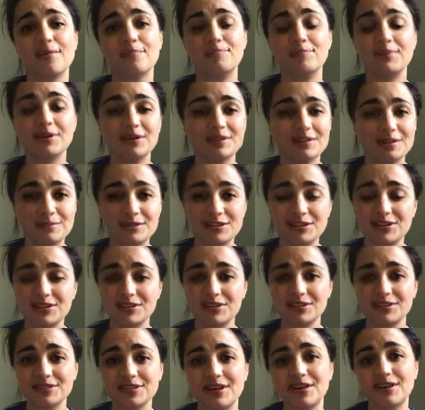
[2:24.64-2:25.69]
building
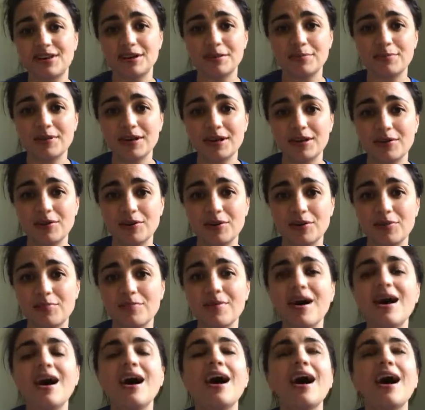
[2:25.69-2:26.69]
materials out in our playroom.